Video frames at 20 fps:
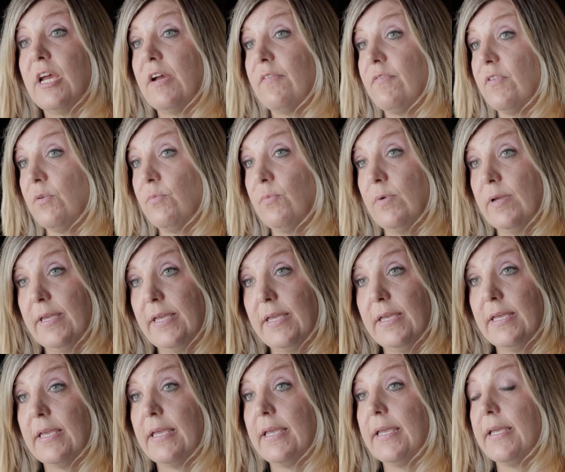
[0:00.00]
every
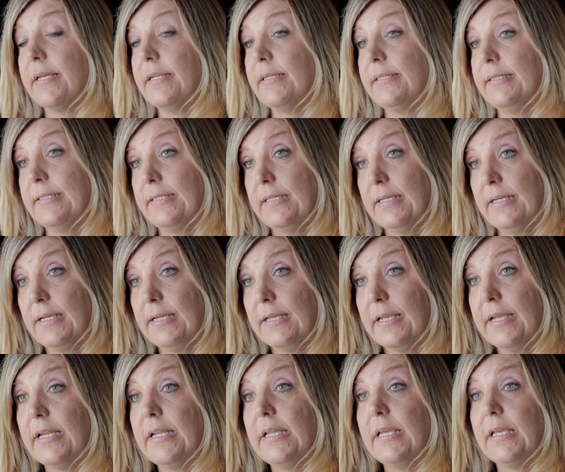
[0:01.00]
week and
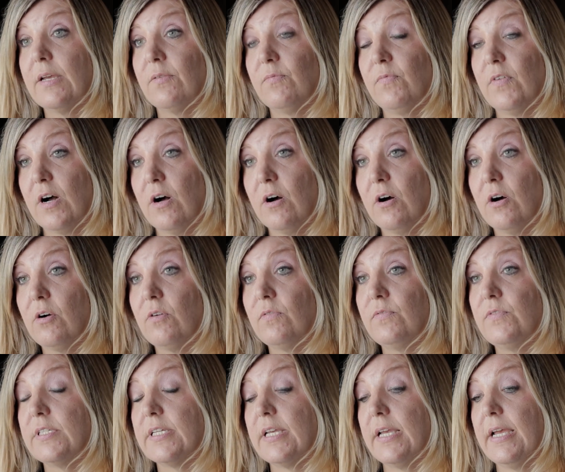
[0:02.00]
getting
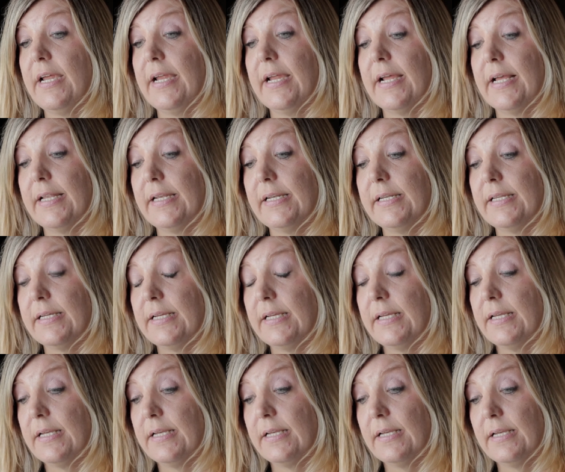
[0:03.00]
involved, and
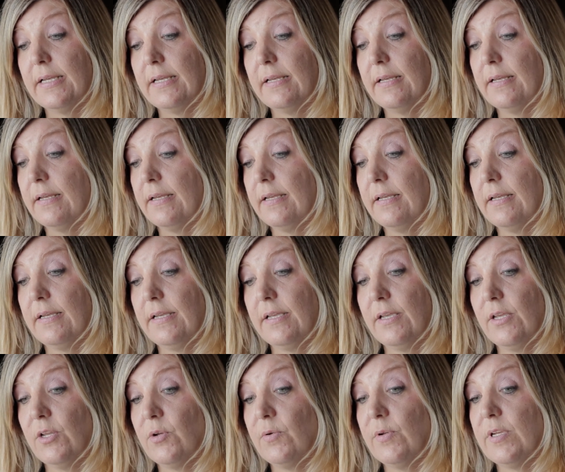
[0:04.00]

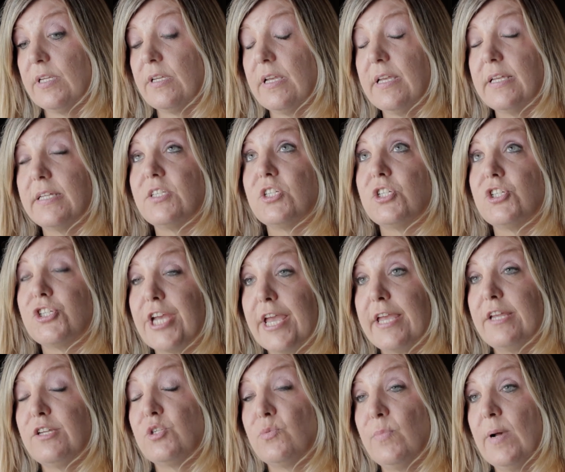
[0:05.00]
it's
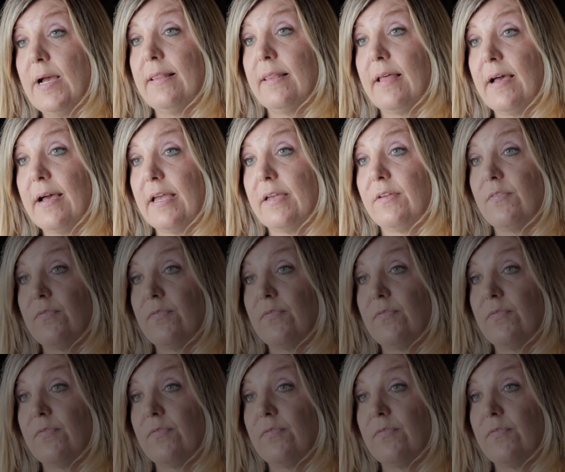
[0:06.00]
changed my life.